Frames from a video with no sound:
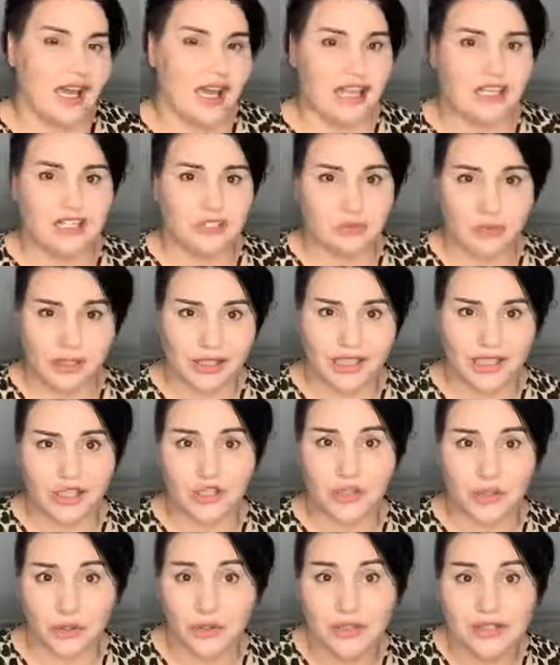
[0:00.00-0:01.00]
it's really
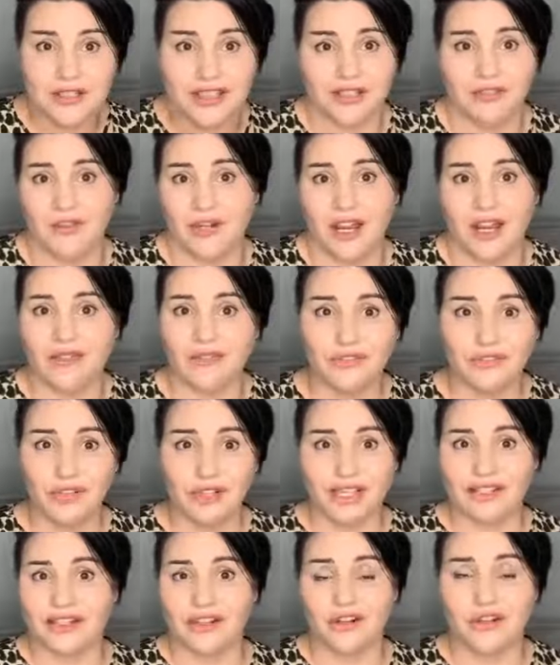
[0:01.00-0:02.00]
intrusive, and I feel
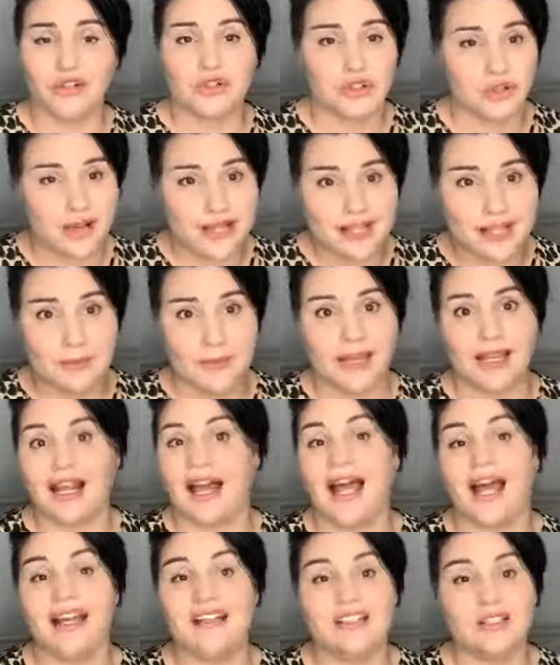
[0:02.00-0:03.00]
like they don't trust me. And
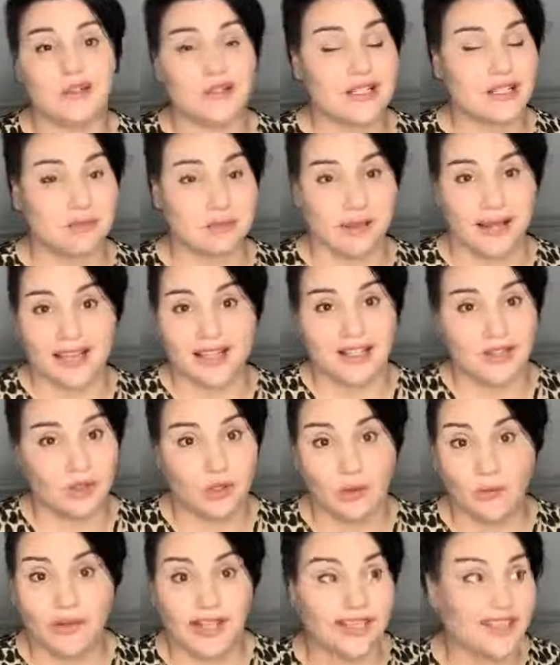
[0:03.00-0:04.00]
I had to explain to
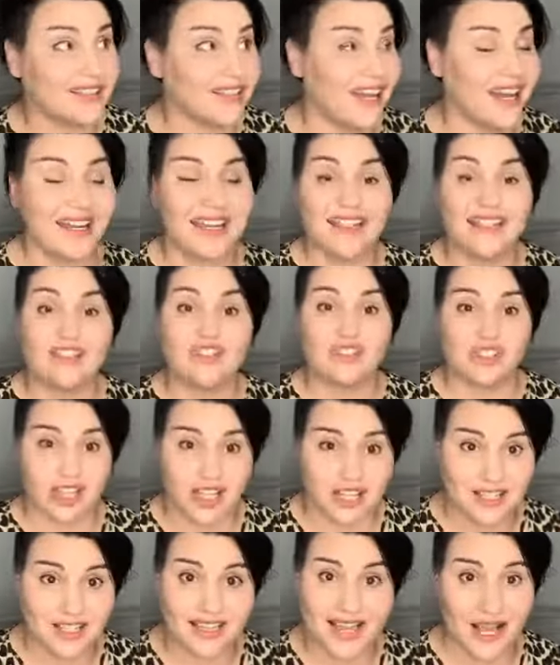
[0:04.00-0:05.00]
them that that is
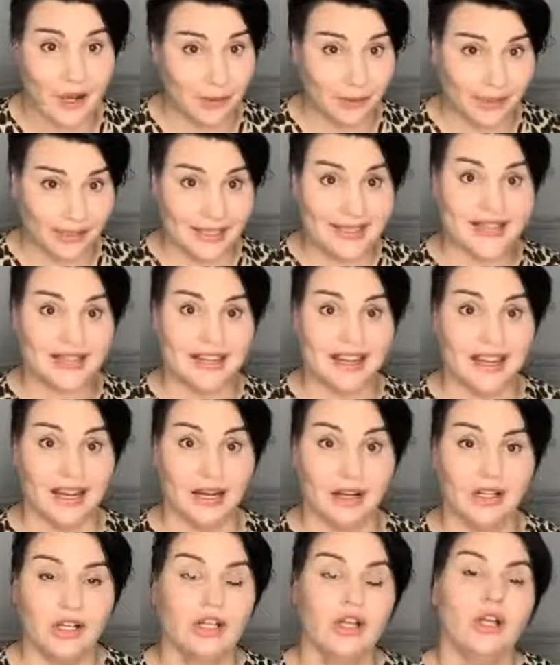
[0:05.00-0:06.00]
just how it is
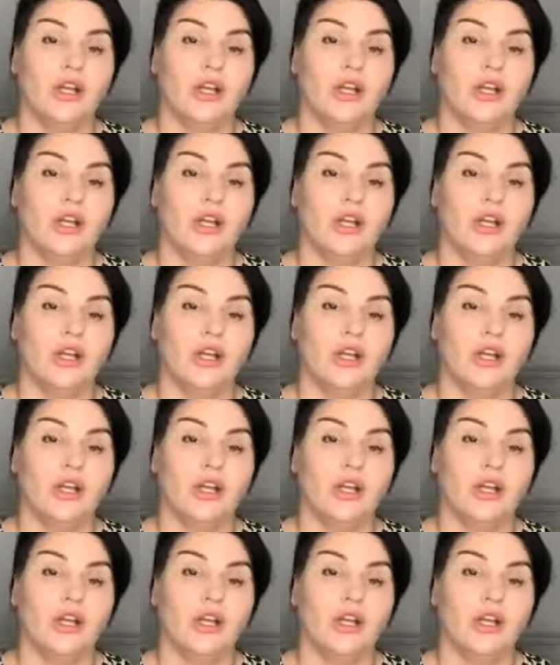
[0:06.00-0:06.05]
now.